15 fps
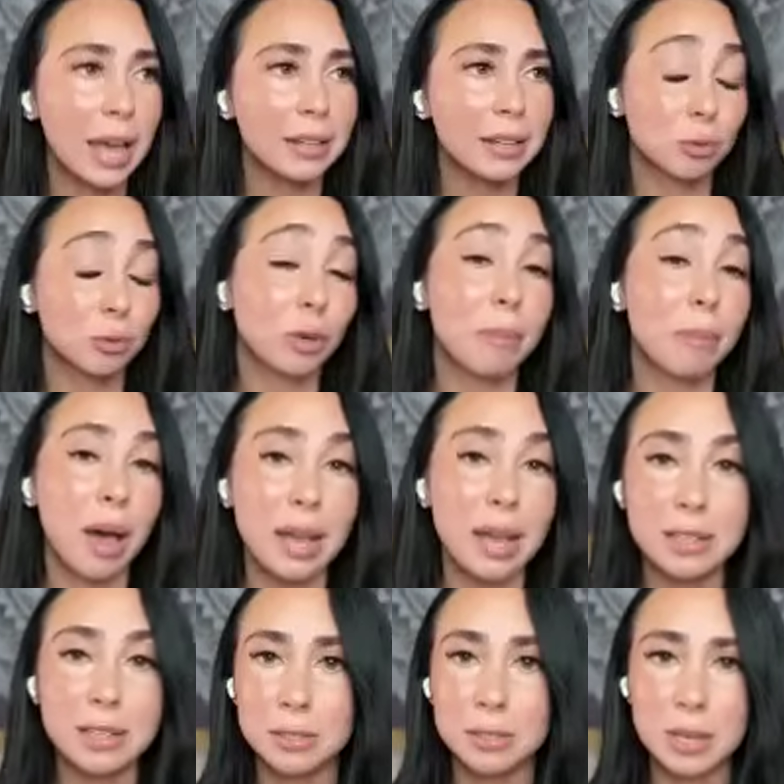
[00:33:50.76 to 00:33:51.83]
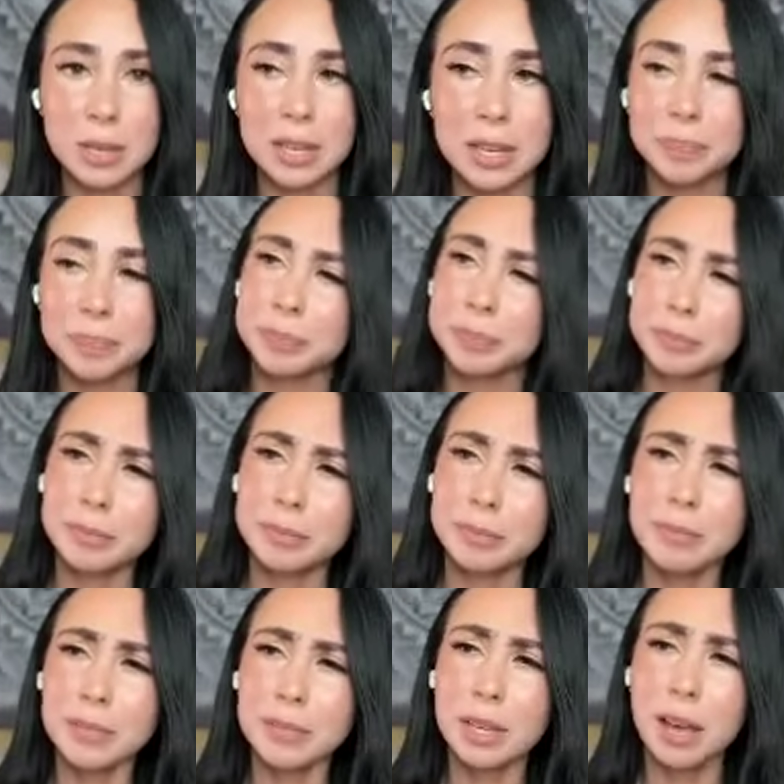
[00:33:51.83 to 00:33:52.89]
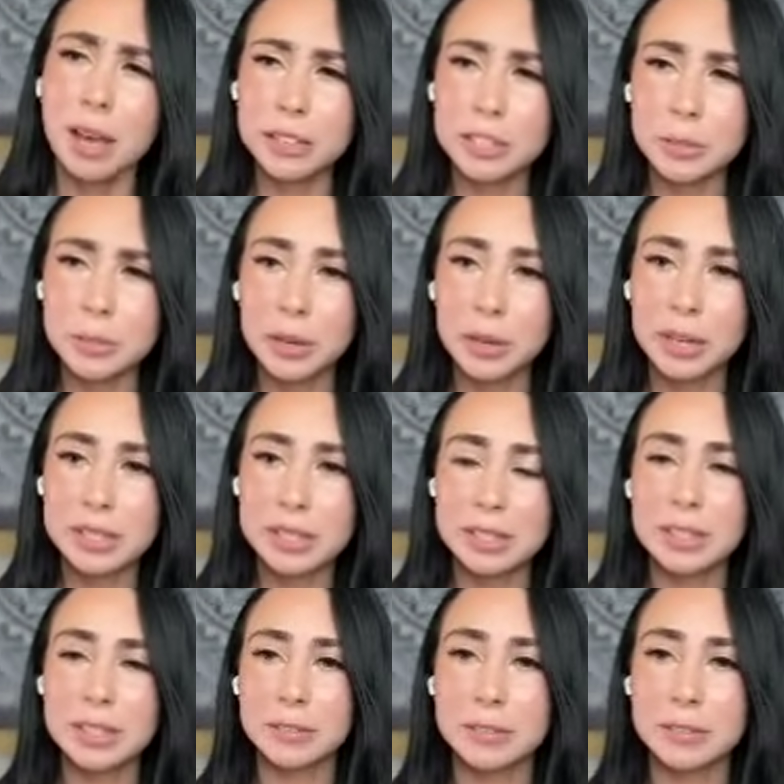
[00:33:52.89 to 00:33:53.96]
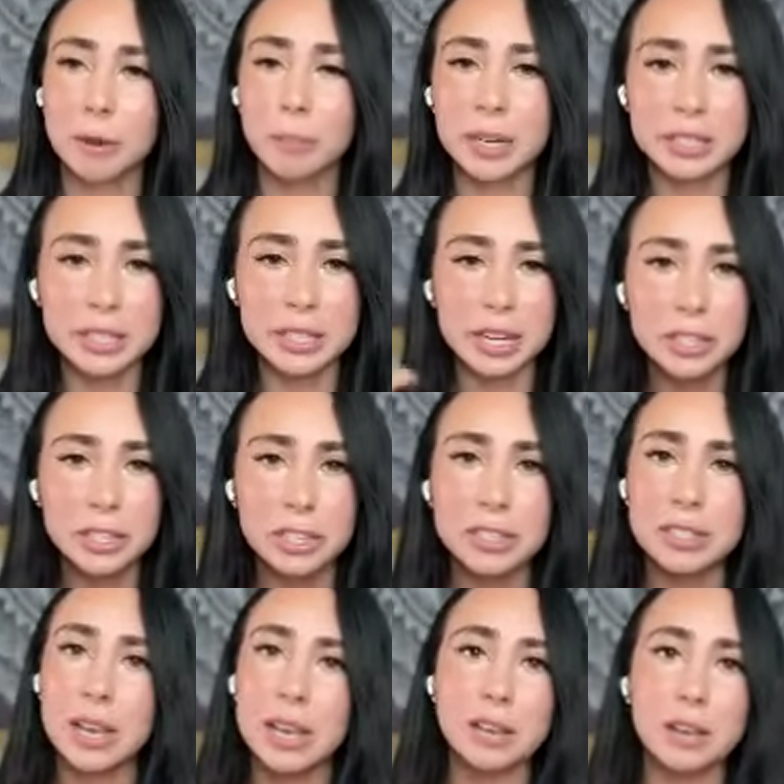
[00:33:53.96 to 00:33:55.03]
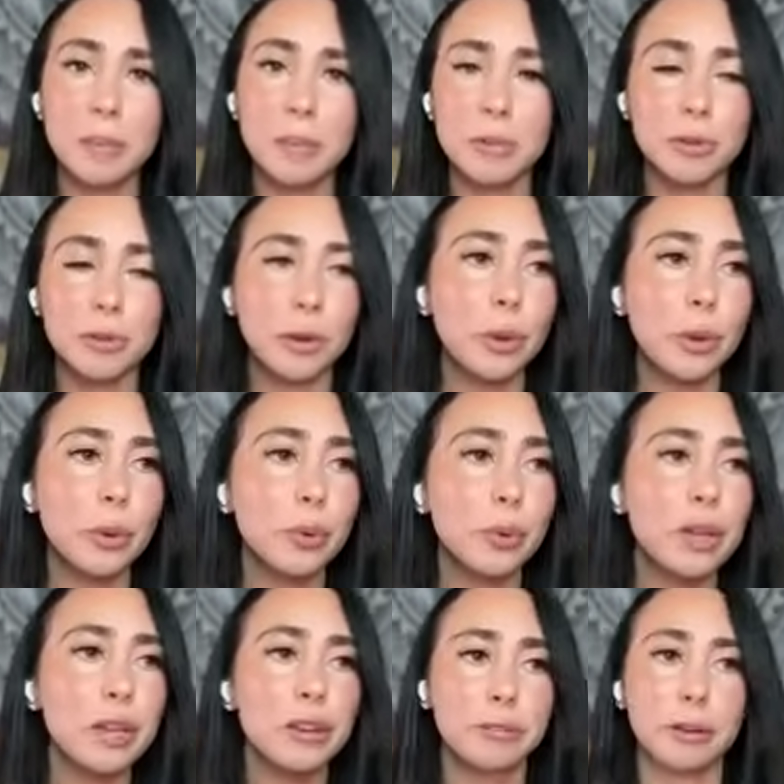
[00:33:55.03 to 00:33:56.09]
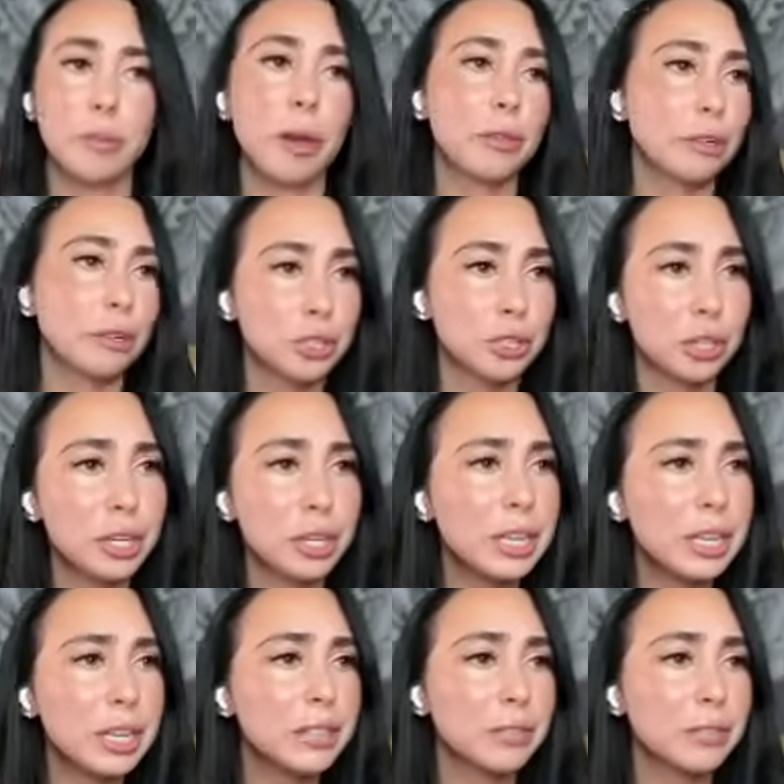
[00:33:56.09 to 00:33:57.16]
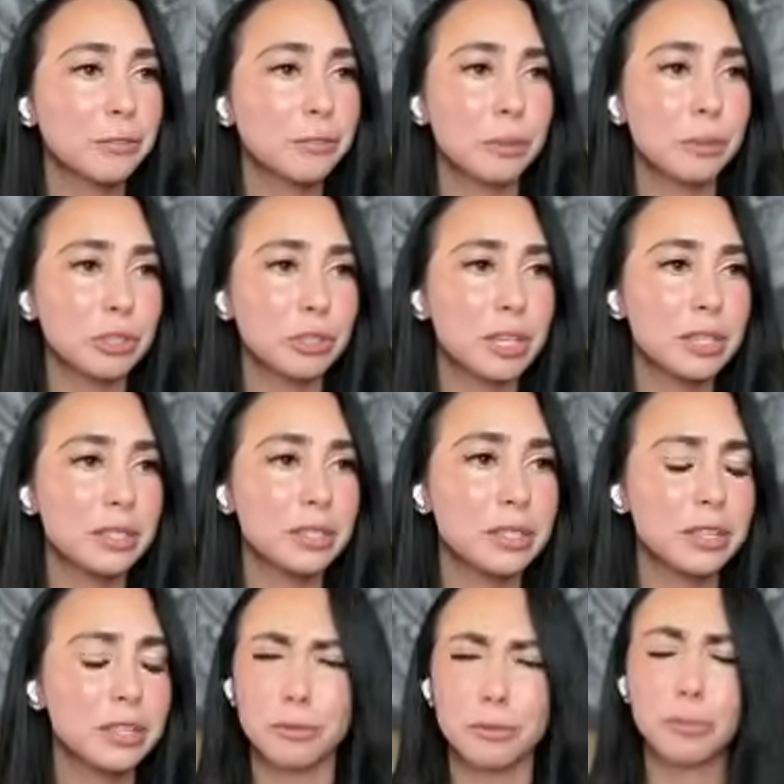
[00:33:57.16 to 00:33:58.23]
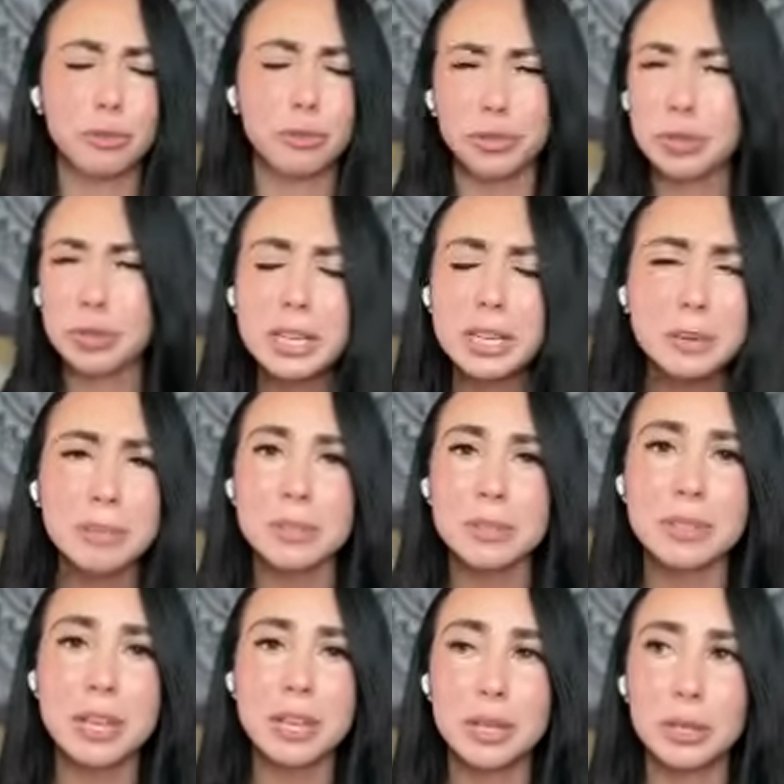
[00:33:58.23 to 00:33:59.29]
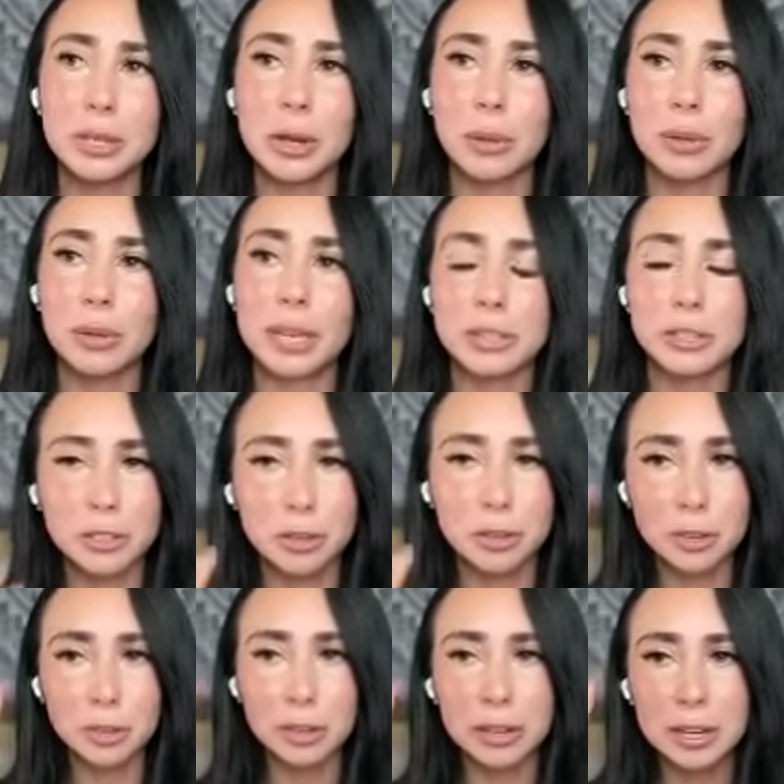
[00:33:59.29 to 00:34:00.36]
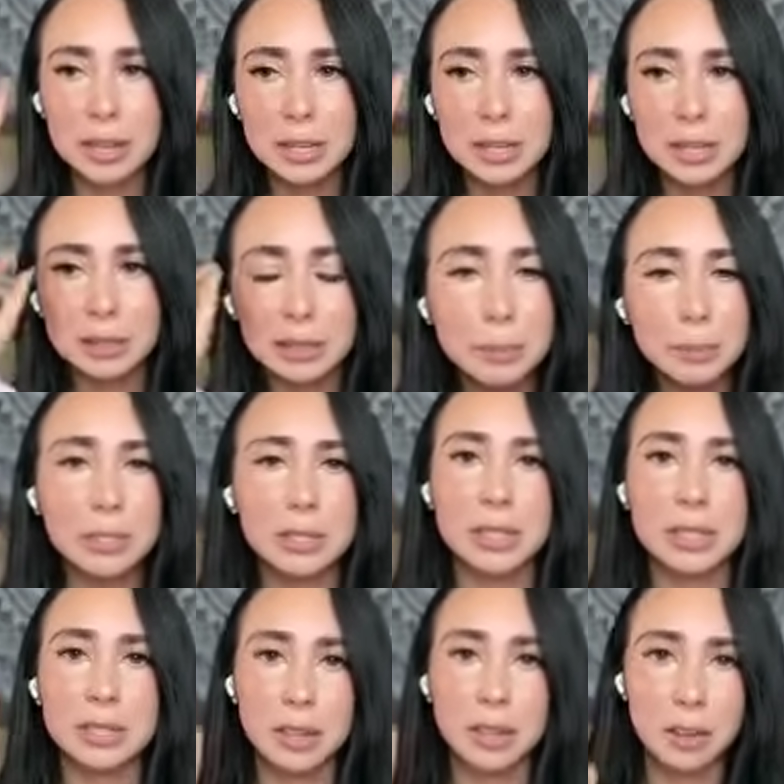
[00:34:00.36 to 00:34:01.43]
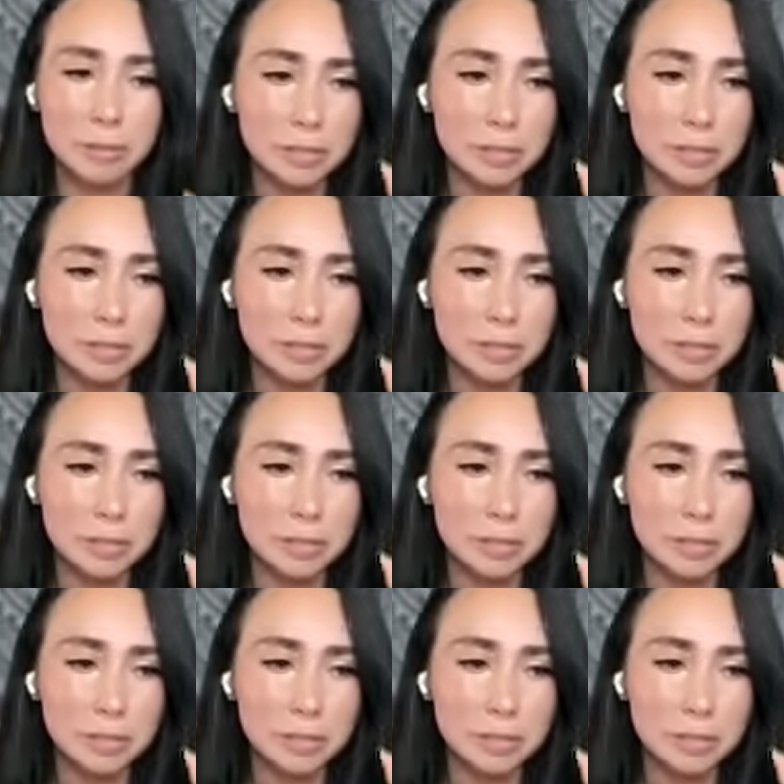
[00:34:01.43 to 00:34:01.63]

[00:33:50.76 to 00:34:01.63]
and remind me of experiences from meditations that had come through, from other journeys, from dreams, like certain glimpses